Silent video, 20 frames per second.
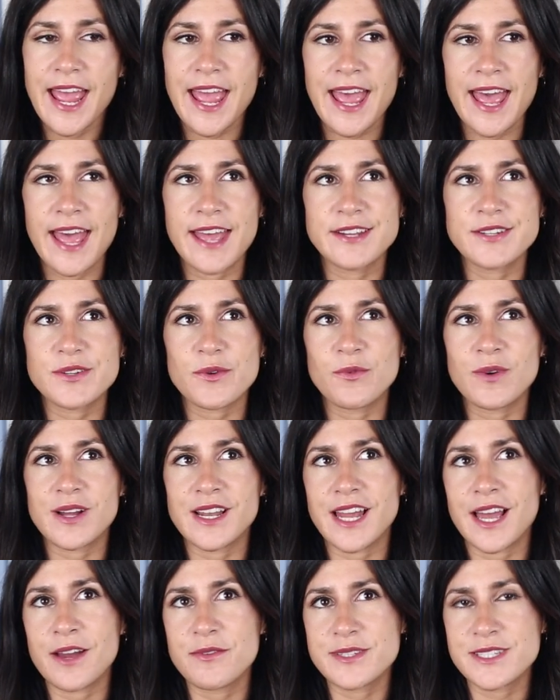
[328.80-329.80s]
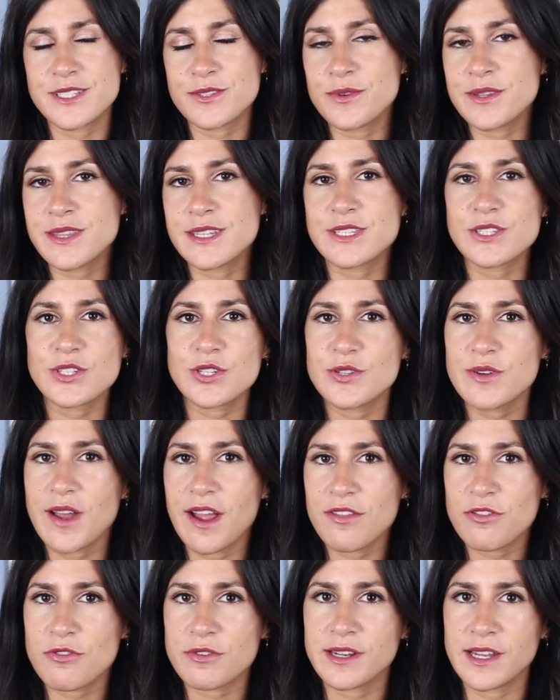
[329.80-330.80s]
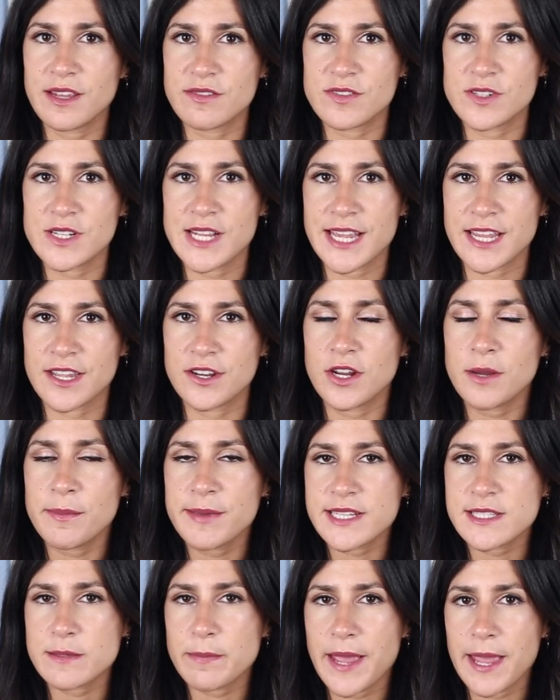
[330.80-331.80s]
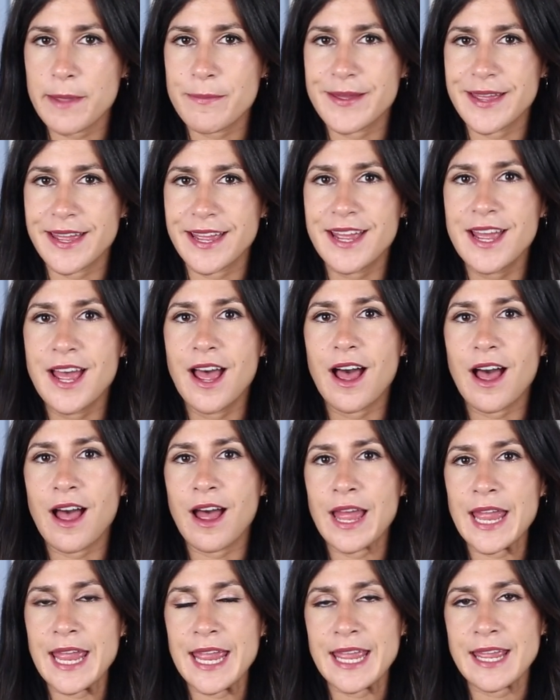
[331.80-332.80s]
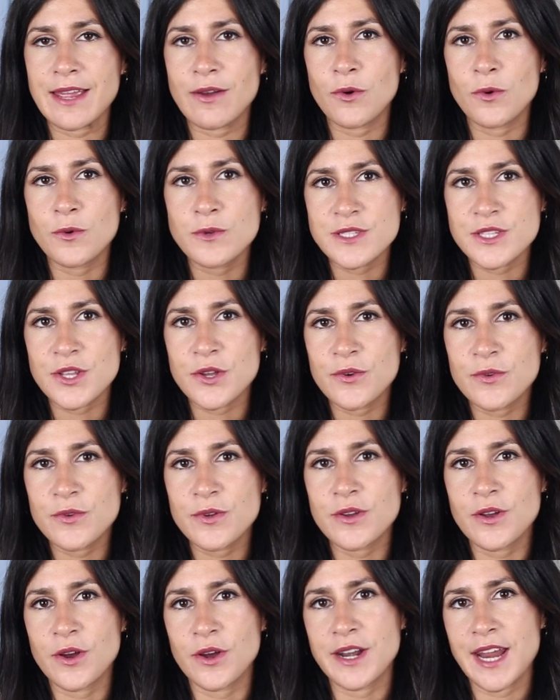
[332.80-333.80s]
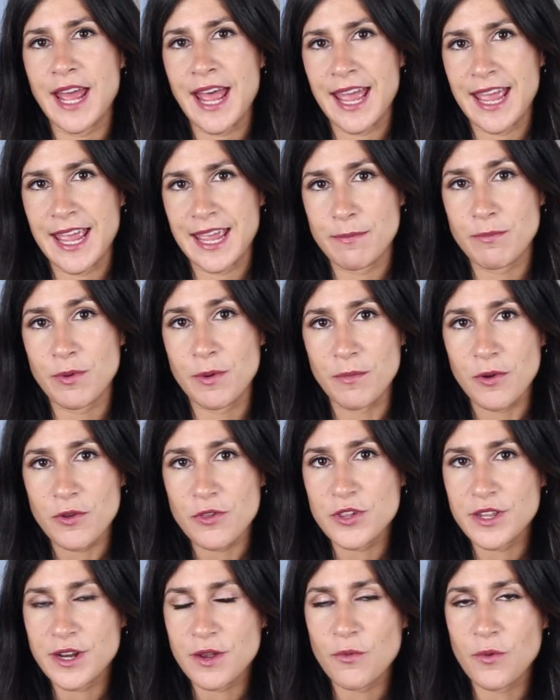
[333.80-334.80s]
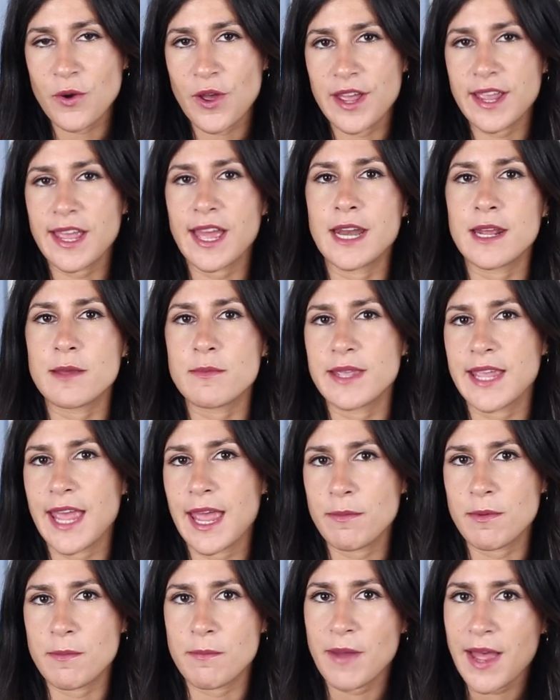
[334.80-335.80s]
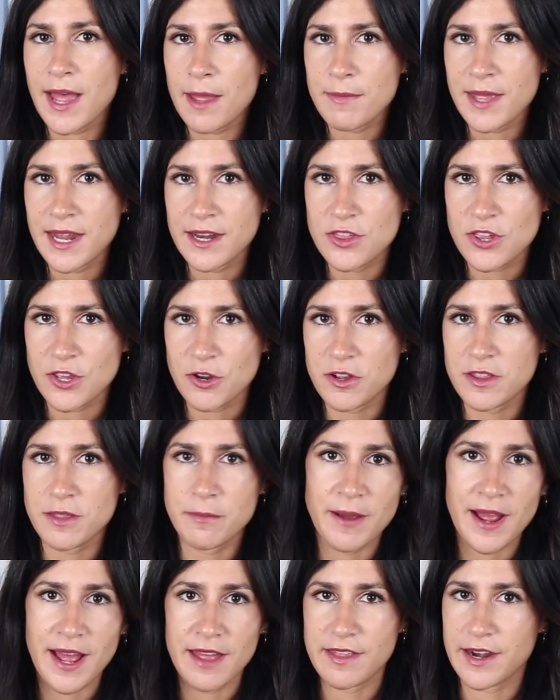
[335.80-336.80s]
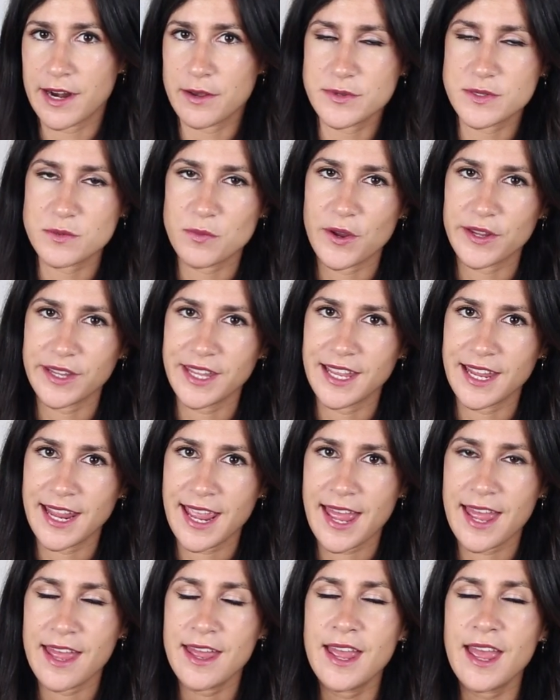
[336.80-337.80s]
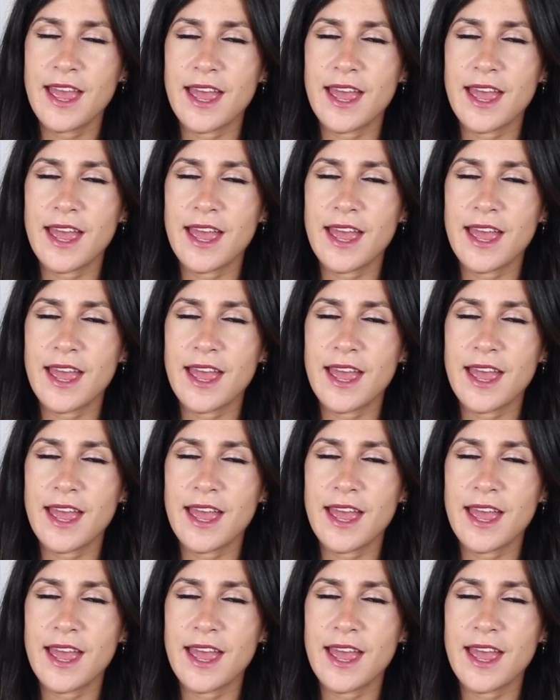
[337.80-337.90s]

And while I was doing this 200 level economics paper, I also got a promotion at work and I became a bar manager at the bar that I was working at.